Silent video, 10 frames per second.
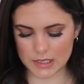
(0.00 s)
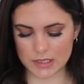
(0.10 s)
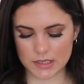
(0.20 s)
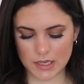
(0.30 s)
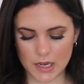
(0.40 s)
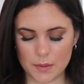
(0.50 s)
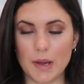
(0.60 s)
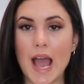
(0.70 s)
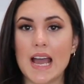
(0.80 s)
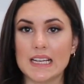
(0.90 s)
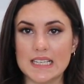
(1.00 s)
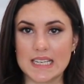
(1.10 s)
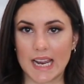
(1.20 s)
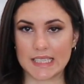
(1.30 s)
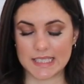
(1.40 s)
some
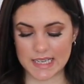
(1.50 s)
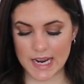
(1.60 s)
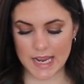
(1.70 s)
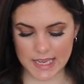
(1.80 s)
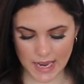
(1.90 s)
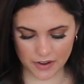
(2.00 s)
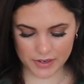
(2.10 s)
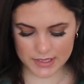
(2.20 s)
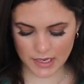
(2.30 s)
diced carrots.